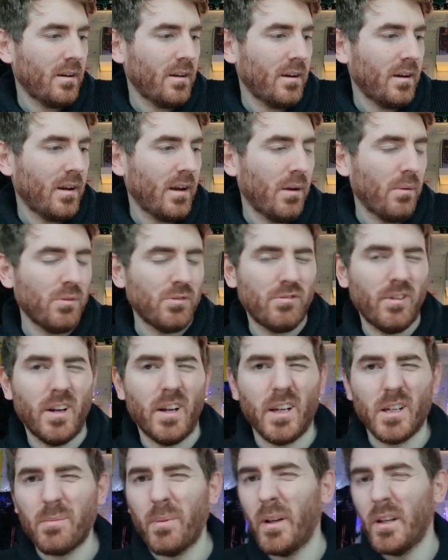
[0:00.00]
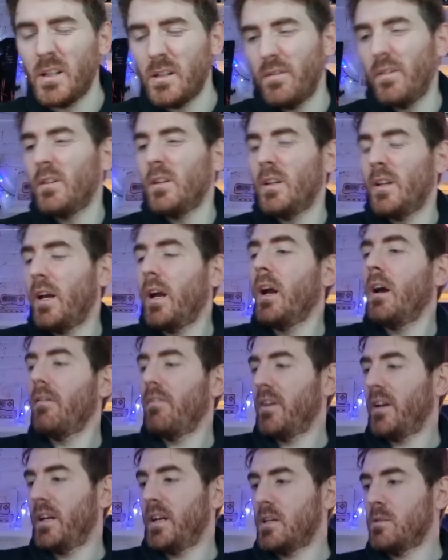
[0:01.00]
it was really expensive on the day. I
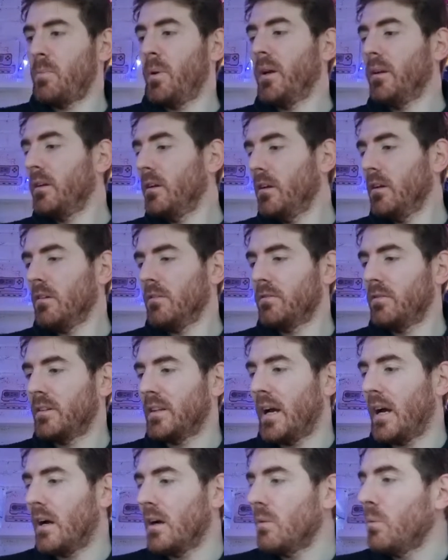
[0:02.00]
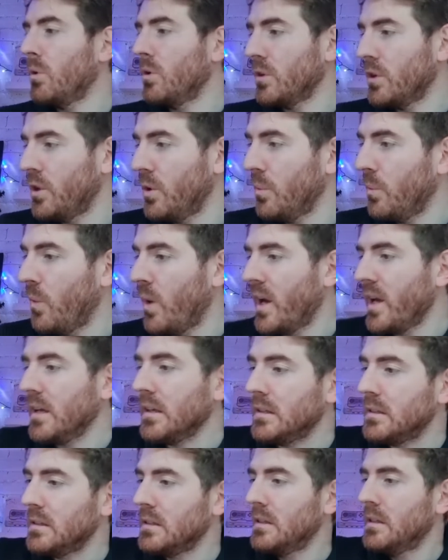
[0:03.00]
think I spent enough. That one can
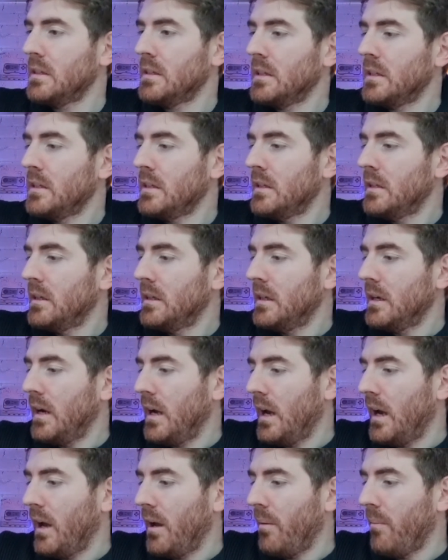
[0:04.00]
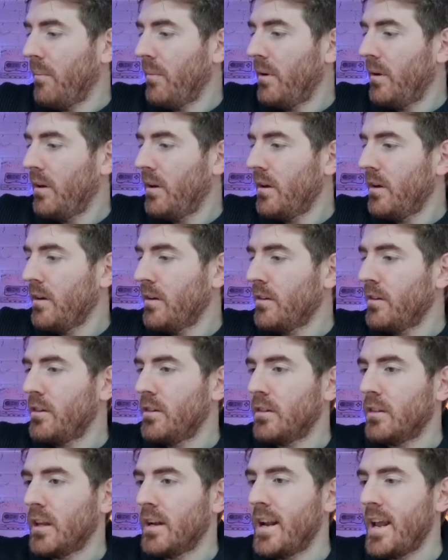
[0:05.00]
wait. The
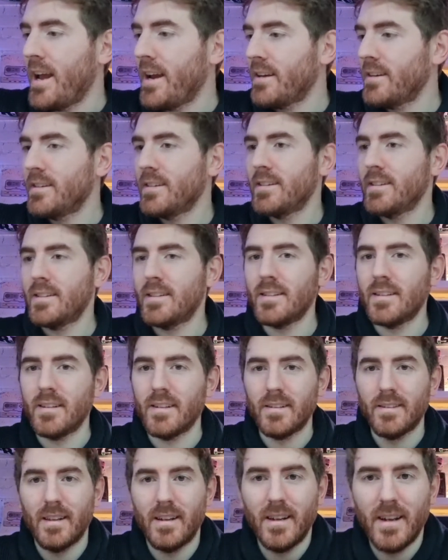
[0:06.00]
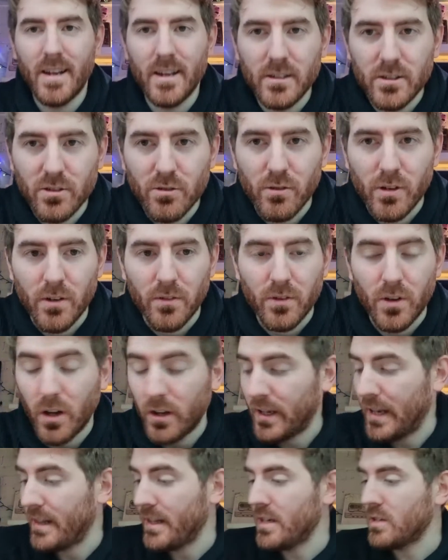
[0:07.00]
next three I've got
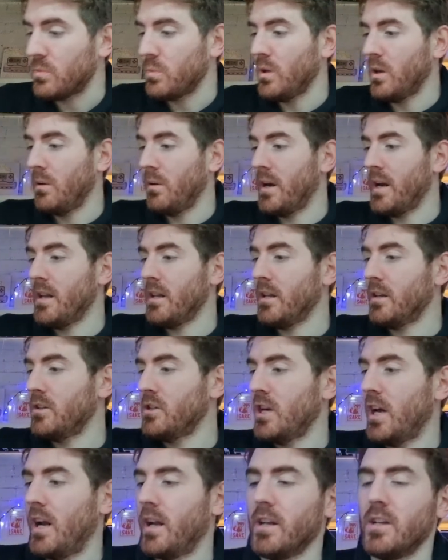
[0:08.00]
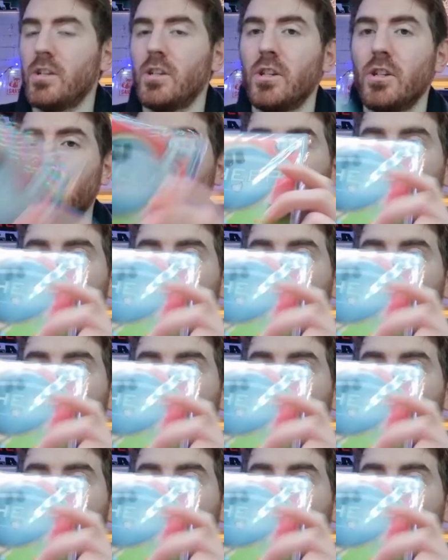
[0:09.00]
now. These were in the challenge. There's